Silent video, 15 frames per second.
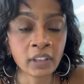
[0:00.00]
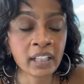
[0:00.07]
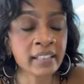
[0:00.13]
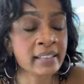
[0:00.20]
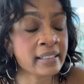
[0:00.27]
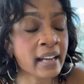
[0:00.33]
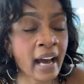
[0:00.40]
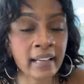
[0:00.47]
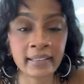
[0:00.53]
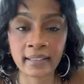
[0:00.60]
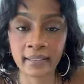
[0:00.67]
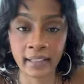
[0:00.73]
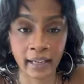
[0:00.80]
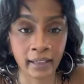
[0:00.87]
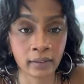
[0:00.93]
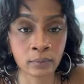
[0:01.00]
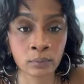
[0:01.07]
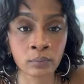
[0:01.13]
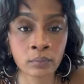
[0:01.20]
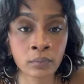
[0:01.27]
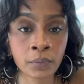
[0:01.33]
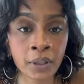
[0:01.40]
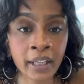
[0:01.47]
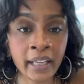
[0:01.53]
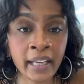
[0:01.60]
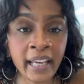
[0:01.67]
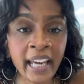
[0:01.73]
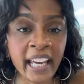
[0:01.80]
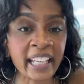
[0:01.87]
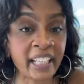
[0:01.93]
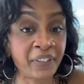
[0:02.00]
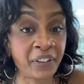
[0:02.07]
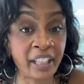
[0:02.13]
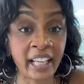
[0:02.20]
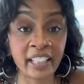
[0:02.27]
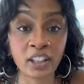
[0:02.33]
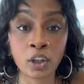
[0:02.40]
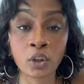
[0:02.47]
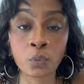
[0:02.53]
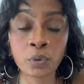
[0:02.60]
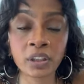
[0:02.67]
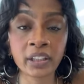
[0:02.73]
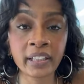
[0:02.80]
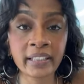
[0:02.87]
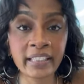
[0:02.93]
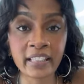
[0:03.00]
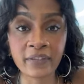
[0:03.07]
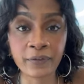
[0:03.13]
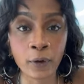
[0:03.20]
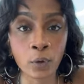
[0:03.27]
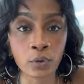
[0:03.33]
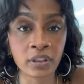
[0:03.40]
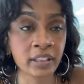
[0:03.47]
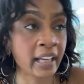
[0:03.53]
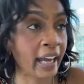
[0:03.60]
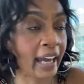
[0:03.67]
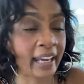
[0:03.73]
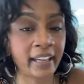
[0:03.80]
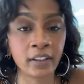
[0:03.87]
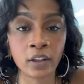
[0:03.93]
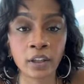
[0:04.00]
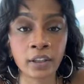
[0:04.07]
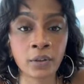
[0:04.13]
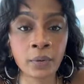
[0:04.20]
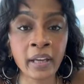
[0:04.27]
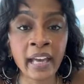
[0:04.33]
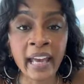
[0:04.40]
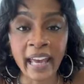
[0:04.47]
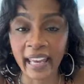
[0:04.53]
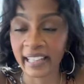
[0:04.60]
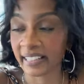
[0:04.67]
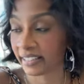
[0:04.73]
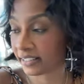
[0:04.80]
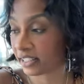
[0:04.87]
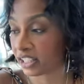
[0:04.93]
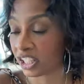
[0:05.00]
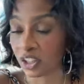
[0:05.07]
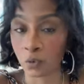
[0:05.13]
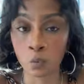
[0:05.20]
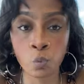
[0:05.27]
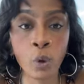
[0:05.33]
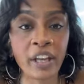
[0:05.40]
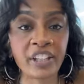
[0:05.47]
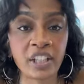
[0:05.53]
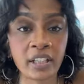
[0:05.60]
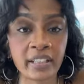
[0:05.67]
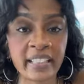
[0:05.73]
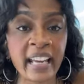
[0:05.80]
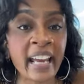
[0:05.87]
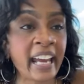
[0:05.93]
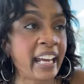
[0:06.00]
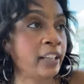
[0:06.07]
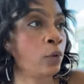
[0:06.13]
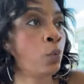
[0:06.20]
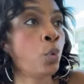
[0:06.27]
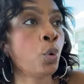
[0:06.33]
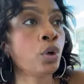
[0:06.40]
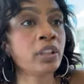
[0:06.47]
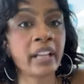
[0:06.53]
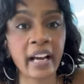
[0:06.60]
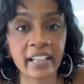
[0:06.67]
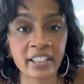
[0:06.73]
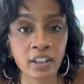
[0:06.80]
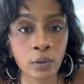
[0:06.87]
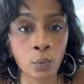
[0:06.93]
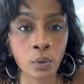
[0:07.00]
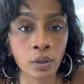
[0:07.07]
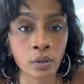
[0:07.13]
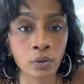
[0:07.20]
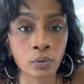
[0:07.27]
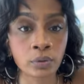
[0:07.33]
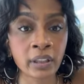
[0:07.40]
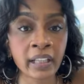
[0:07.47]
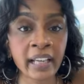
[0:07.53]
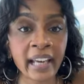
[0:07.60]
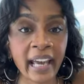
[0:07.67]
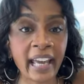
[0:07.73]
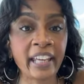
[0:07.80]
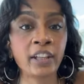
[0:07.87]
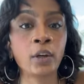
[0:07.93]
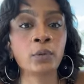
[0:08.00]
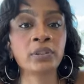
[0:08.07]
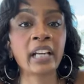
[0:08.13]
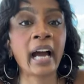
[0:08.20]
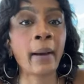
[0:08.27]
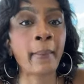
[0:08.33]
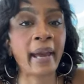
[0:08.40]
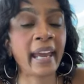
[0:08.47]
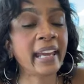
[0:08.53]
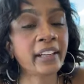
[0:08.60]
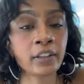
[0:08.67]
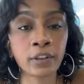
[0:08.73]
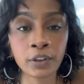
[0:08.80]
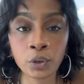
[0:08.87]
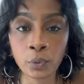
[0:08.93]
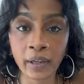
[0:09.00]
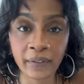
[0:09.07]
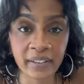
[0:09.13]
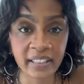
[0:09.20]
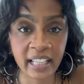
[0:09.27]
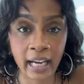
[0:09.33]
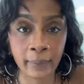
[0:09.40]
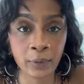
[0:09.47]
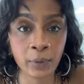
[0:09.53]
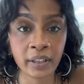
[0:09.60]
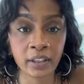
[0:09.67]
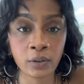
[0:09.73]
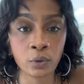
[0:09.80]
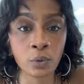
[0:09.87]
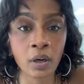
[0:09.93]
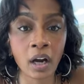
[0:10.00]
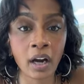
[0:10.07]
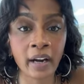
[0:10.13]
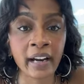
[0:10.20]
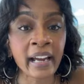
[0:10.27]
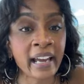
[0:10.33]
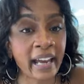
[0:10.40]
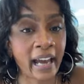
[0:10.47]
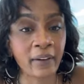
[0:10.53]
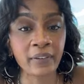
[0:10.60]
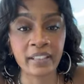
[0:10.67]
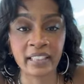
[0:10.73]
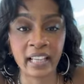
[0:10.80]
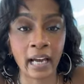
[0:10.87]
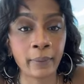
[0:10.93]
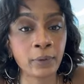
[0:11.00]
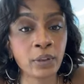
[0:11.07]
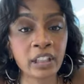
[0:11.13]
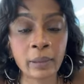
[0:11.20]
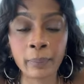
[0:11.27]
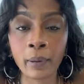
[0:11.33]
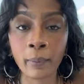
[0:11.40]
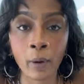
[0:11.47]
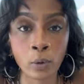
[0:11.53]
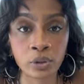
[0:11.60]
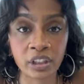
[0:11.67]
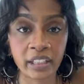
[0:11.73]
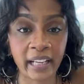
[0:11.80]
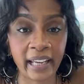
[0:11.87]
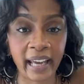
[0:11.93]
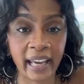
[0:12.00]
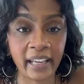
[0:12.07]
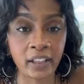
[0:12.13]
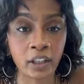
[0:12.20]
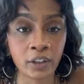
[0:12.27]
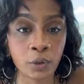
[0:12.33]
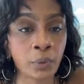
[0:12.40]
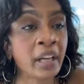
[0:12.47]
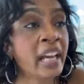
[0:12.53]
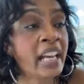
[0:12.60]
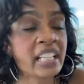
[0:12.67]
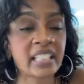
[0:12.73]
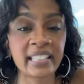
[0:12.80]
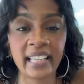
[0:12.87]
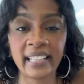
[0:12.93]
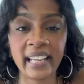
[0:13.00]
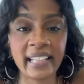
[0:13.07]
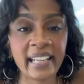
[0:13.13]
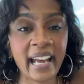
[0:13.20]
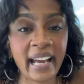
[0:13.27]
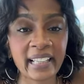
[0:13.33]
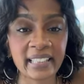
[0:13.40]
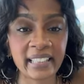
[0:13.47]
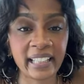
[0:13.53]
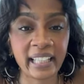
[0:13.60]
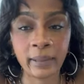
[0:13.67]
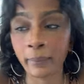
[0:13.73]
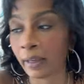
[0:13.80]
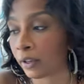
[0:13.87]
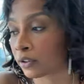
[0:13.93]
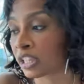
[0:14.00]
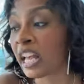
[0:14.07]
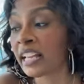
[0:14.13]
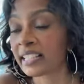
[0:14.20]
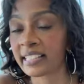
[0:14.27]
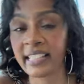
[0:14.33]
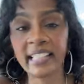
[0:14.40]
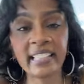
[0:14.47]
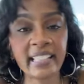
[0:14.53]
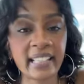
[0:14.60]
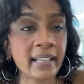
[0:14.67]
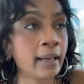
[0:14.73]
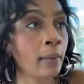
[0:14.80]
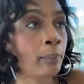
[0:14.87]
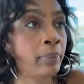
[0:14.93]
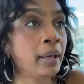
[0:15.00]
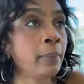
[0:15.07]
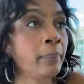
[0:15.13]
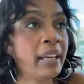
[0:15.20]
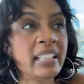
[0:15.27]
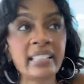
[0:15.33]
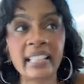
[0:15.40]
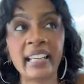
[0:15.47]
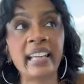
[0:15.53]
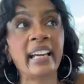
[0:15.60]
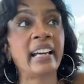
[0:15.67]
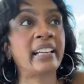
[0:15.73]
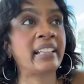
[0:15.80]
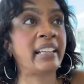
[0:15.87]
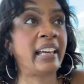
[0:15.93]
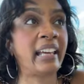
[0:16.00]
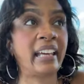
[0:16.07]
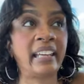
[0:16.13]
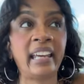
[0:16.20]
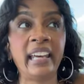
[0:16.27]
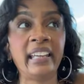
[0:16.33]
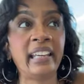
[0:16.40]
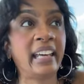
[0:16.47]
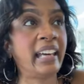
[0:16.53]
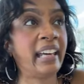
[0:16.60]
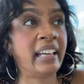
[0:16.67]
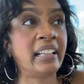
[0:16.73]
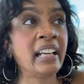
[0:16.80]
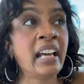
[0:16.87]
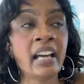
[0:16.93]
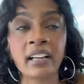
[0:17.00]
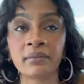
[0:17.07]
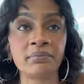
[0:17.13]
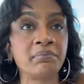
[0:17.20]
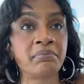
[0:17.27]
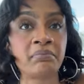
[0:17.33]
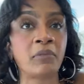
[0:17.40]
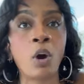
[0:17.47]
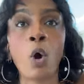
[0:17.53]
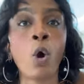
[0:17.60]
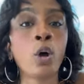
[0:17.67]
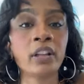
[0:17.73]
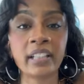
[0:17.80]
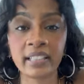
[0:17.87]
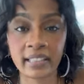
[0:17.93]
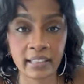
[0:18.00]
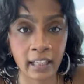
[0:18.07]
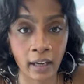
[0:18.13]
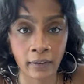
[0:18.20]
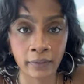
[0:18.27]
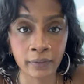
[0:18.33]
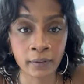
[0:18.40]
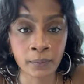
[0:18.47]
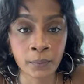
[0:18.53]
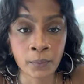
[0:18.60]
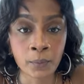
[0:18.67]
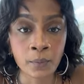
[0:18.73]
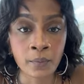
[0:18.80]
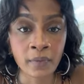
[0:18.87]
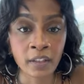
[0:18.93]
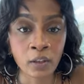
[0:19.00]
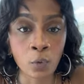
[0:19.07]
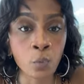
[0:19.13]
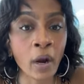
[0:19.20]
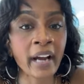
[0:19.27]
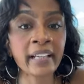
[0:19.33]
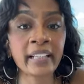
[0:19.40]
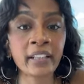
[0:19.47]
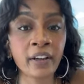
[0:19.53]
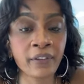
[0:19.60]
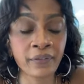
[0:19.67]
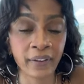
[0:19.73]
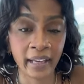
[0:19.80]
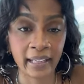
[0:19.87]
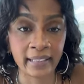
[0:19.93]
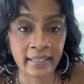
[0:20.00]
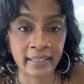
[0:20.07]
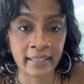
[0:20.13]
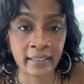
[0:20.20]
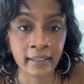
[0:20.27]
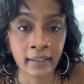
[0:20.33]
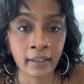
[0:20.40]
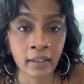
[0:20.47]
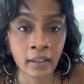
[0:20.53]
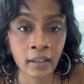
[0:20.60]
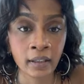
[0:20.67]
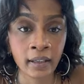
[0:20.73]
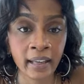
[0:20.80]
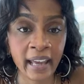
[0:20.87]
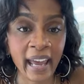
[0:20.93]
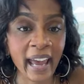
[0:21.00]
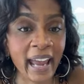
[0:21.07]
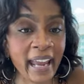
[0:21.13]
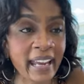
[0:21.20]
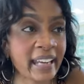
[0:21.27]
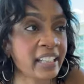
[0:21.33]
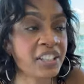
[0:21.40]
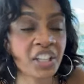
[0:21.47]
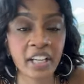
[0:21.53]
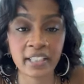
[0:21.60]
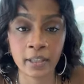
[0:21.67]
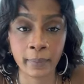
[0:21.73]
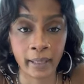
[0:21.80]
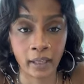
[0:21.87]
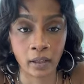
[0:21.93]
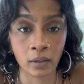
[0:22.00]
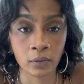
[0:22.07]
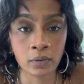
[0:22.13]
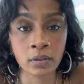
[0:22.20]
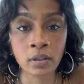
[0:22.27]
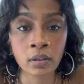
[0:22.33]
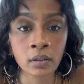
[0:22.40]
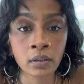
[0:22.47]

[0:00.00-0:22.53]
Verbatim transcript: Not today. And if it ain't the religious folks hating on you, it's the witches and the warlocks of the world in your job hating on you every time you get a new car, every time you get a promotion, they hating on you, sending nasty emails, CCN, BBCN, kicking, all this stuff right in your face, hating Jezebels.